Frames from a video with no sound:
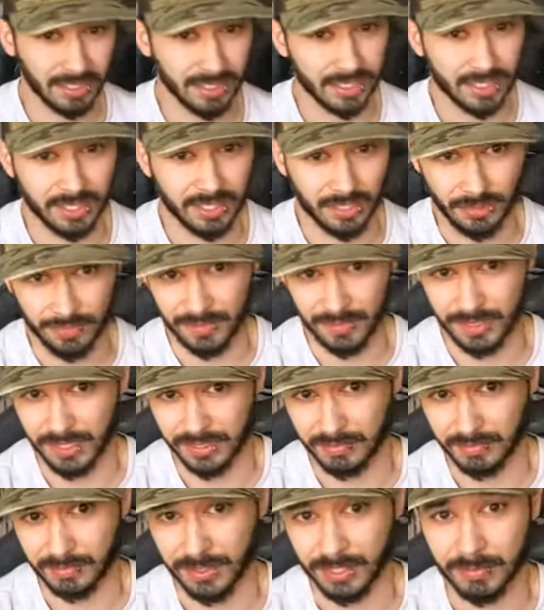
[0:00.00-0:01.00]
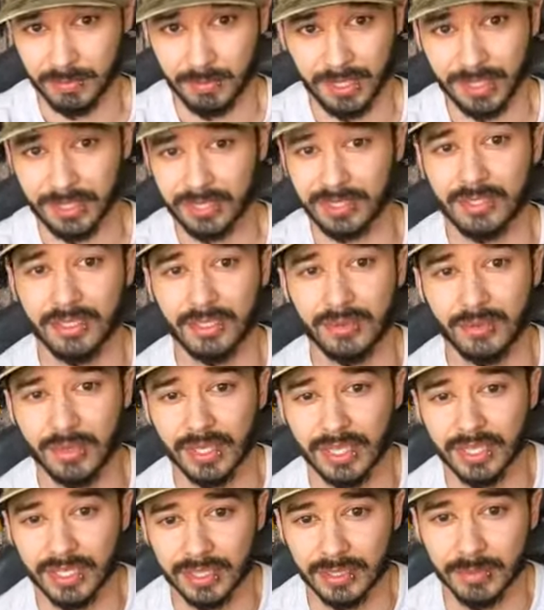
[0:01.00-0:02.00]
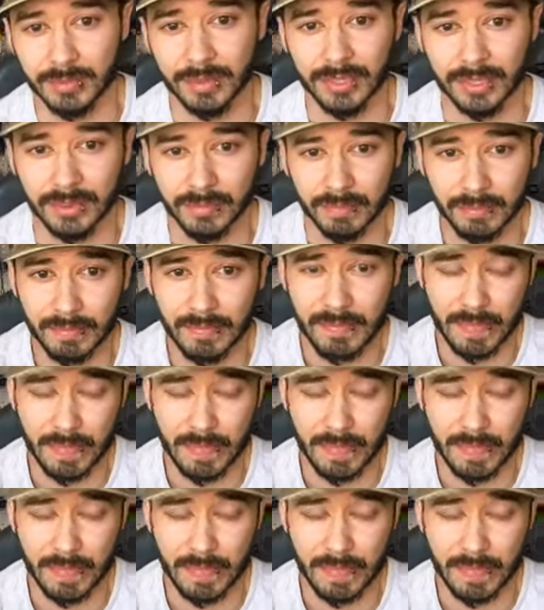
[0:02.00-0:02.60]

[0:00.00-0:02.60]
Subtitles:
of just stuff that is basically waiting to be